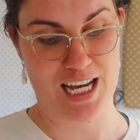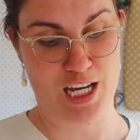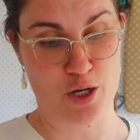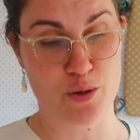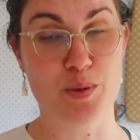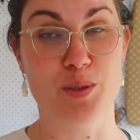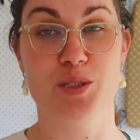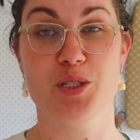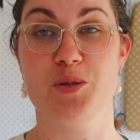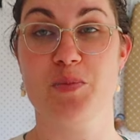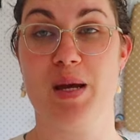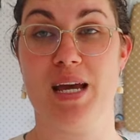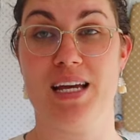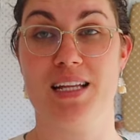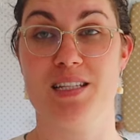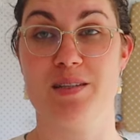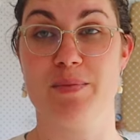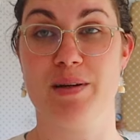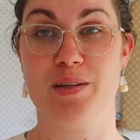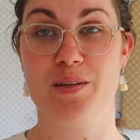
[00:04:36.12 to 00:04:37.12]
quilted
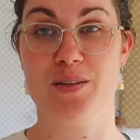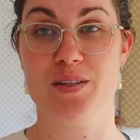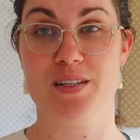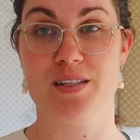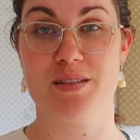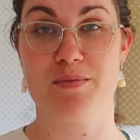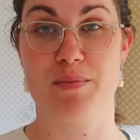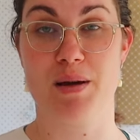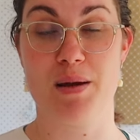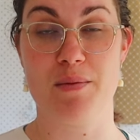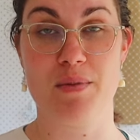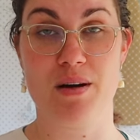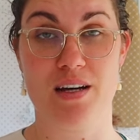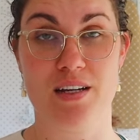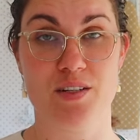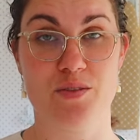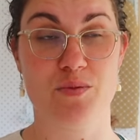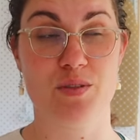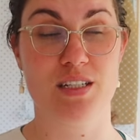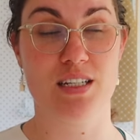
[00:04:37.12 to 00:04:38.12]
pants, my goodness, my
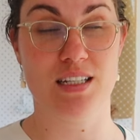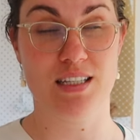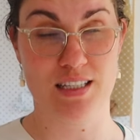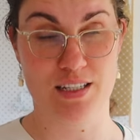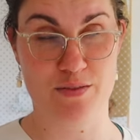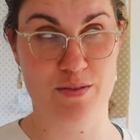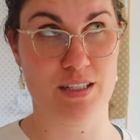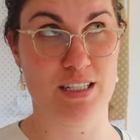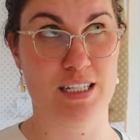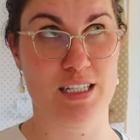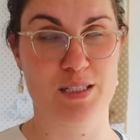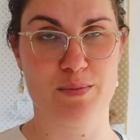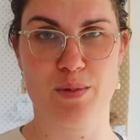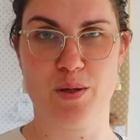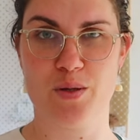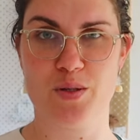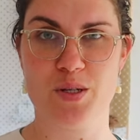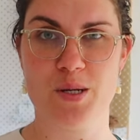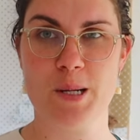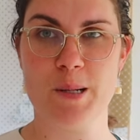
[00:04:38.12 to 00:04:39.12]
mind would literally
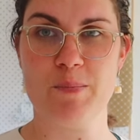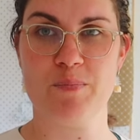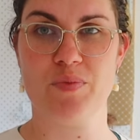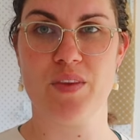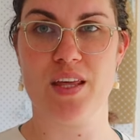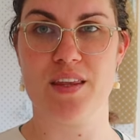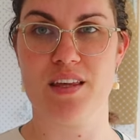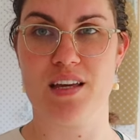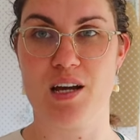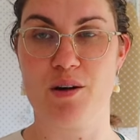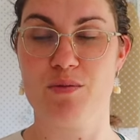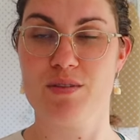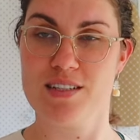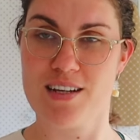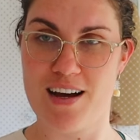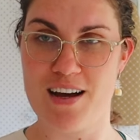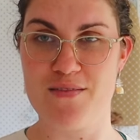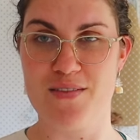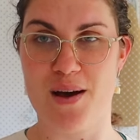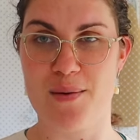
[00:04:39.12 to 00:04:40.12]
explode. I think I would
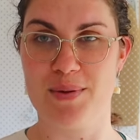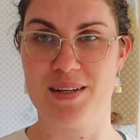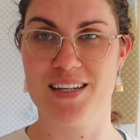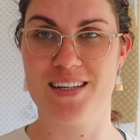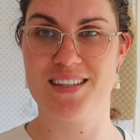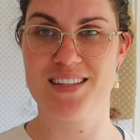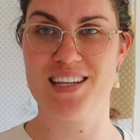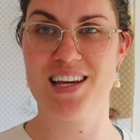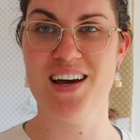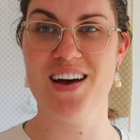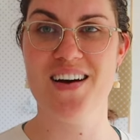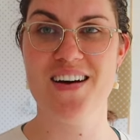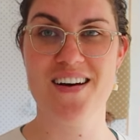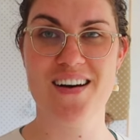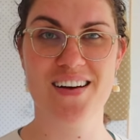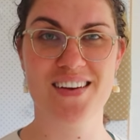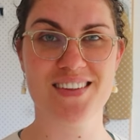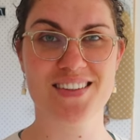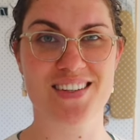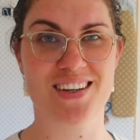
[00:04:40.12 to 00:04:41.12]
die of happiness.
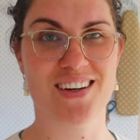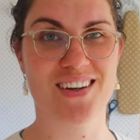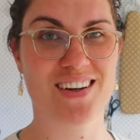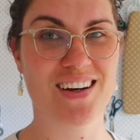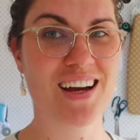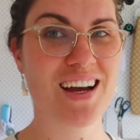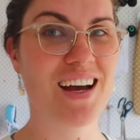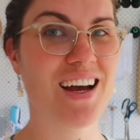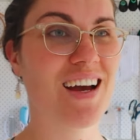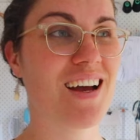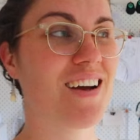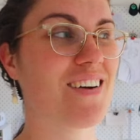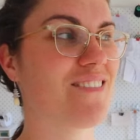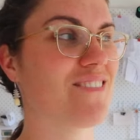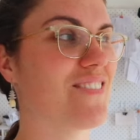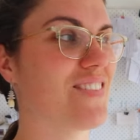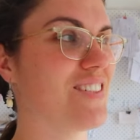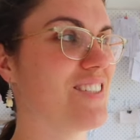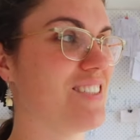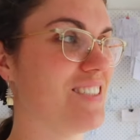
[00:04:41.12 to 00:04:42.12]
So
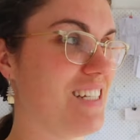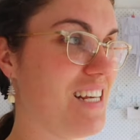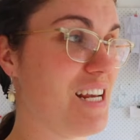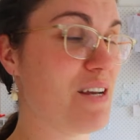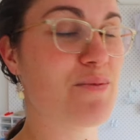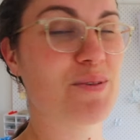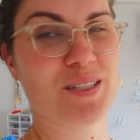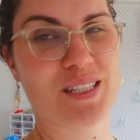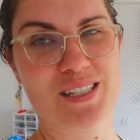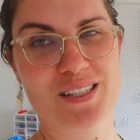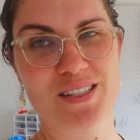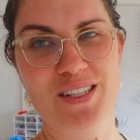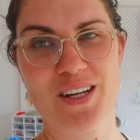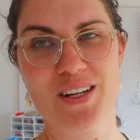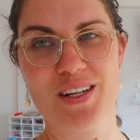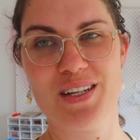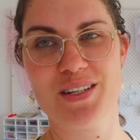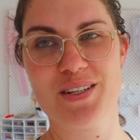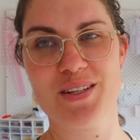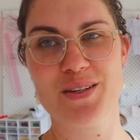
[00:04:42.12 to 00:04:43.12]
we'll see what these
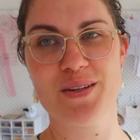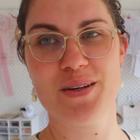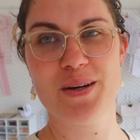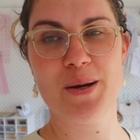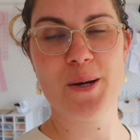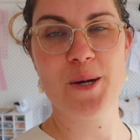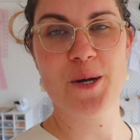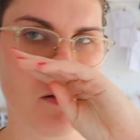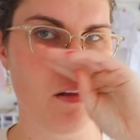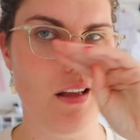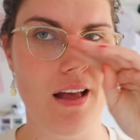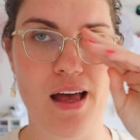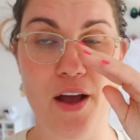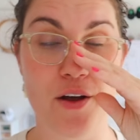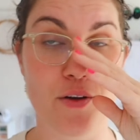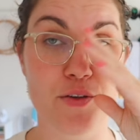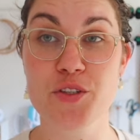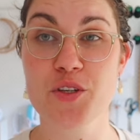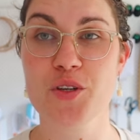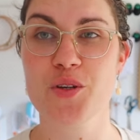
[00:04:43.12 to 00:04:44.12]
turn into. I
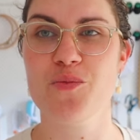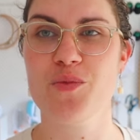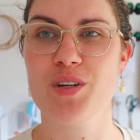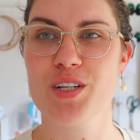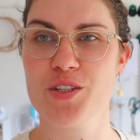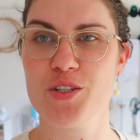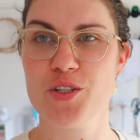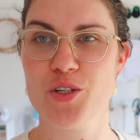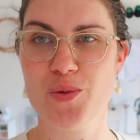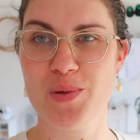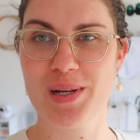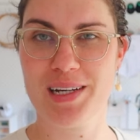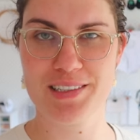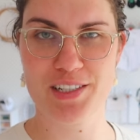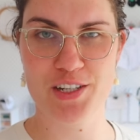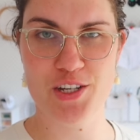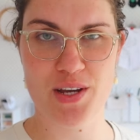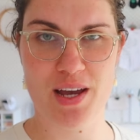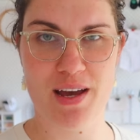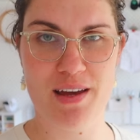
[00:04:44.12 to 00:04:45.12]
also wanted to
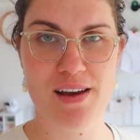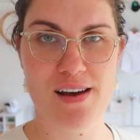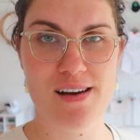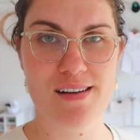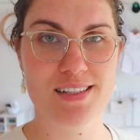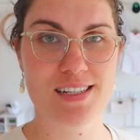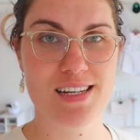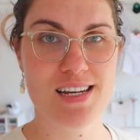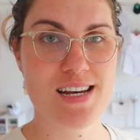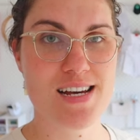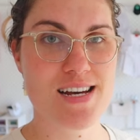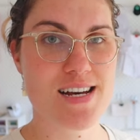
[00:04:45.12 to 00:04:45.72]
quickly shout out